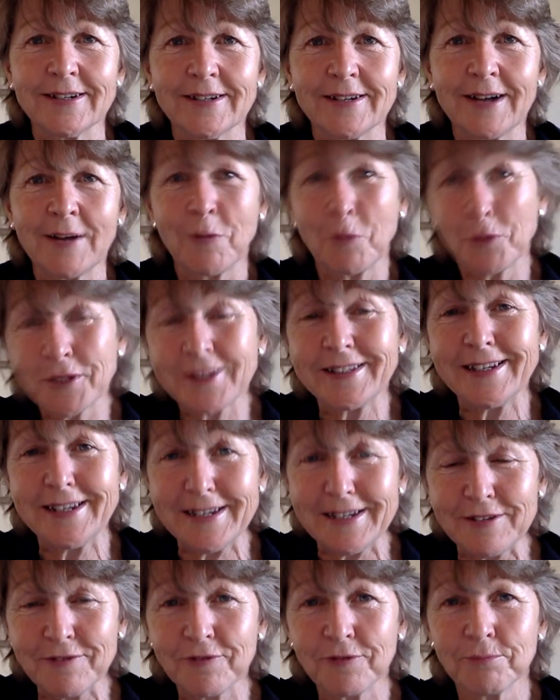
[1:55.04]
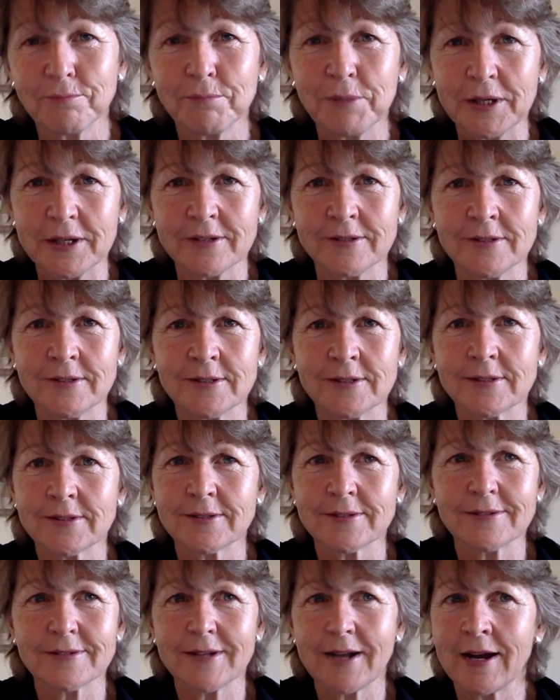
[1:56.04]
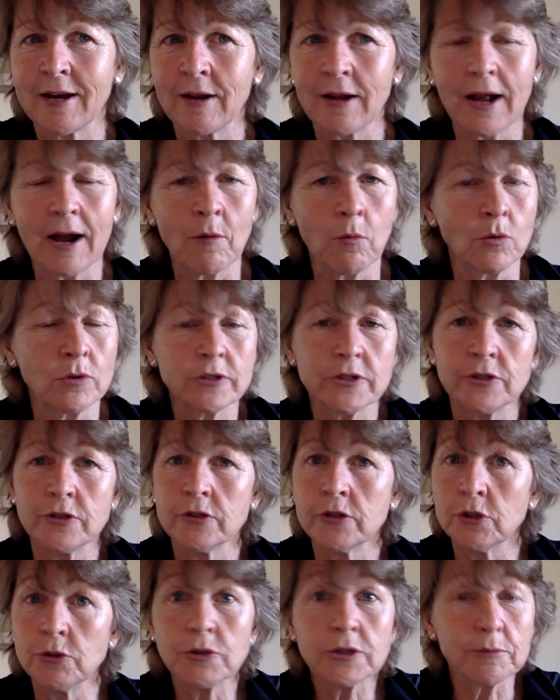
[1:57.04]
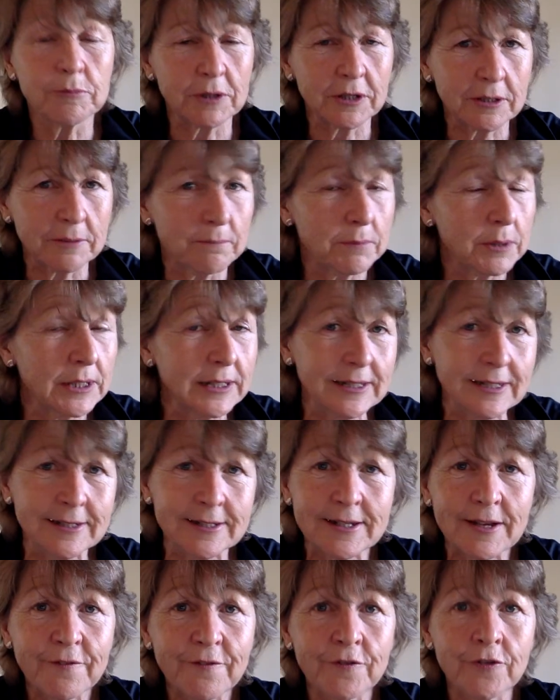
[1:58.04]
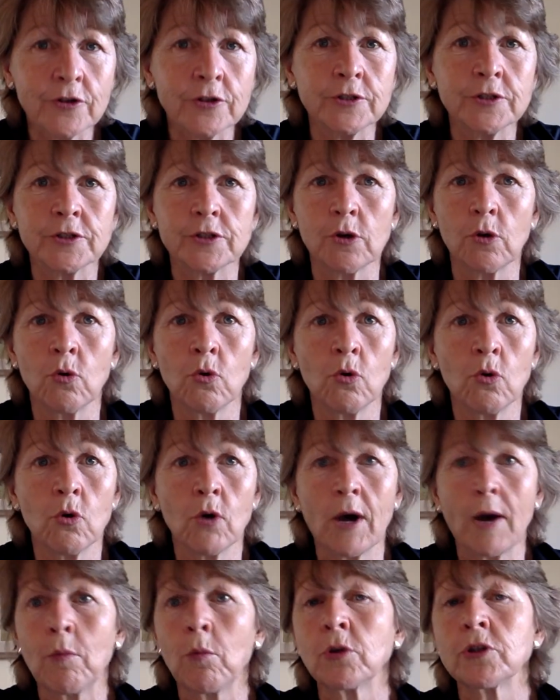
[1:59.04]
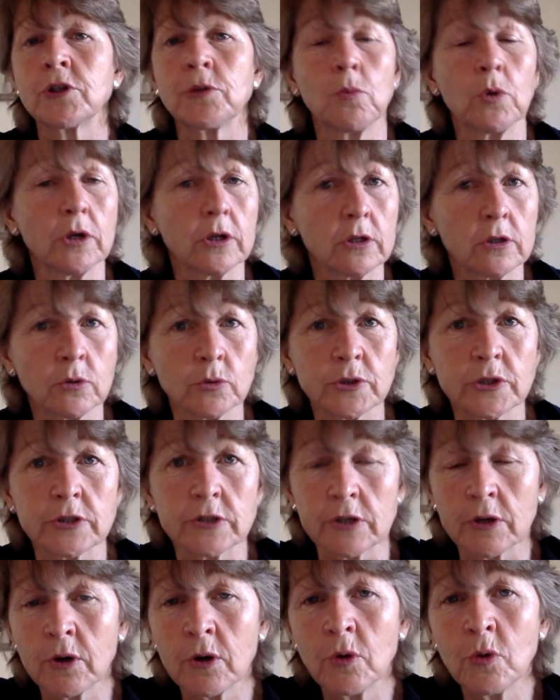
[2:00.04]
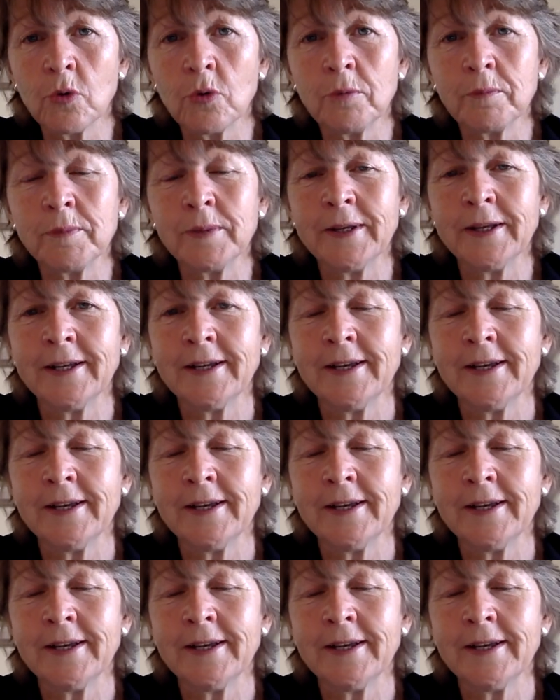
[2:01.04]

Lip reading: I want to leave because I want to do something completely different, or I want to work closer to home.